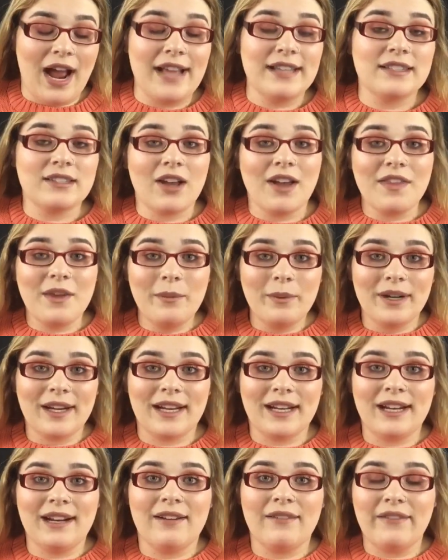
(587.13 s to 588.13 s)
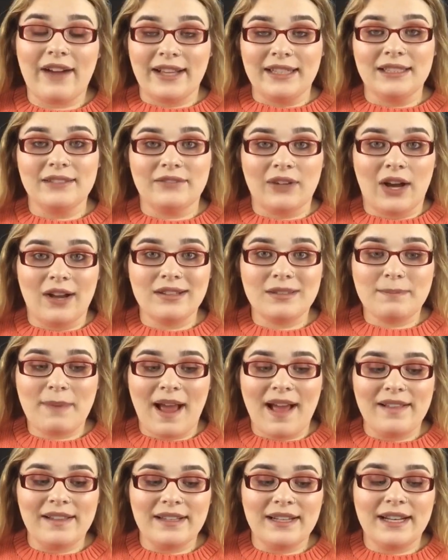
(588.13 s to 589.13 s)
I saw that we're getting a Violet Voss
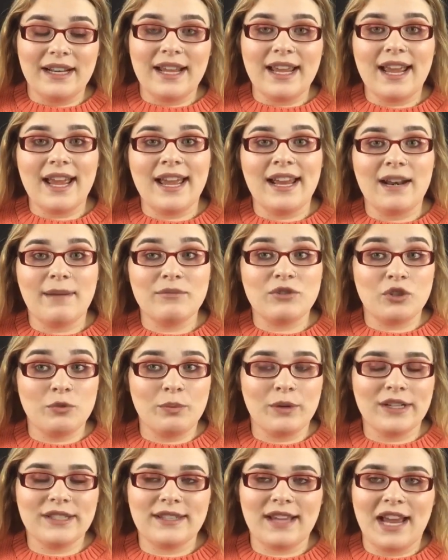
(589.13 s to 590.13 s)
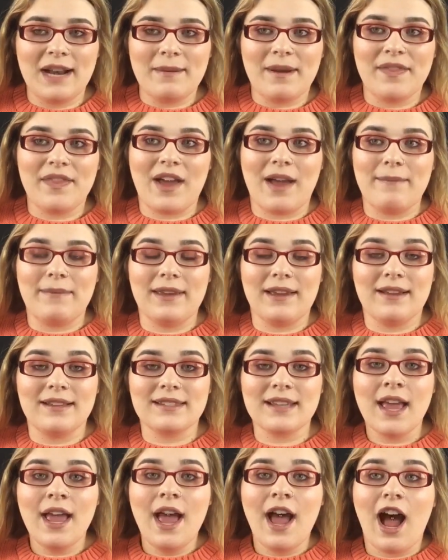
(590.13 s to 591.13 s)
palette in it, and I'm super excited about that
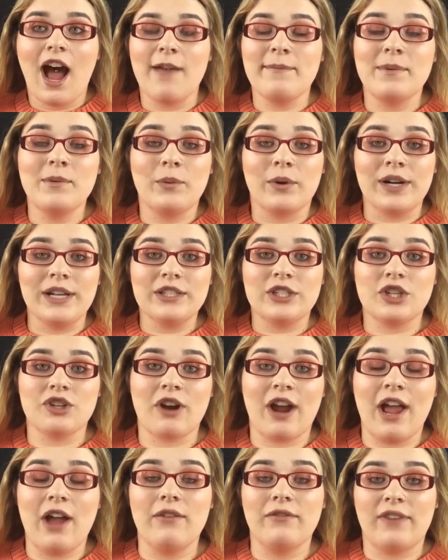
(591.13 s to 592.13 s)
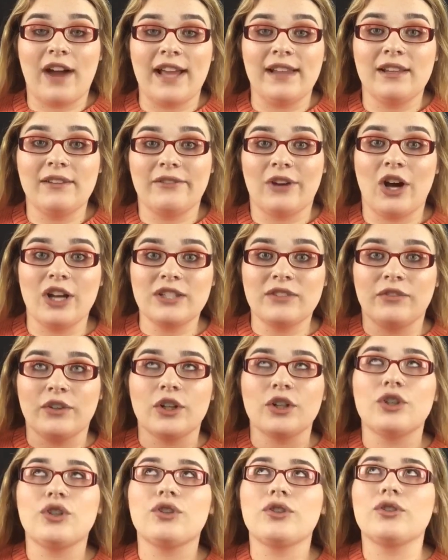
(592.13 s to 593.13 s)
because I've been wanting to try out Violet Voss
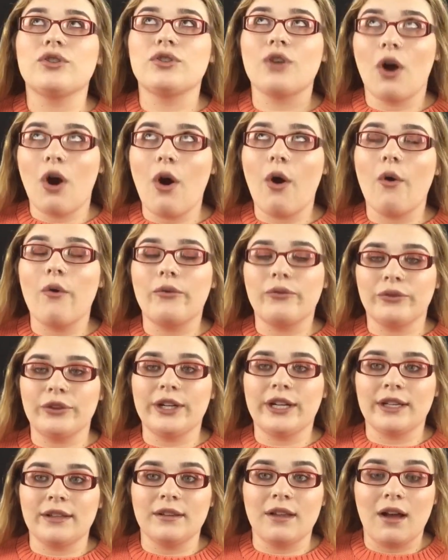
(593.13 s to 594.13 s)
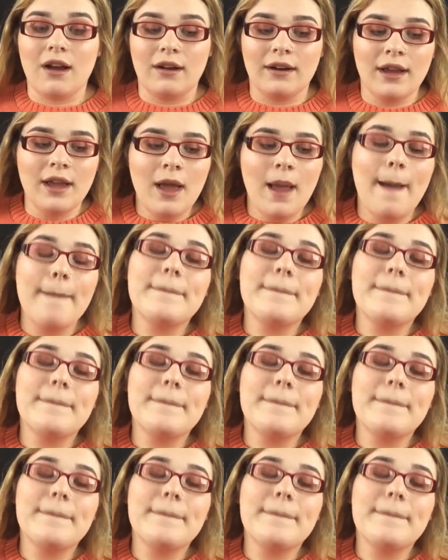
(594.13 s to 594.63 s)
for so freaking long.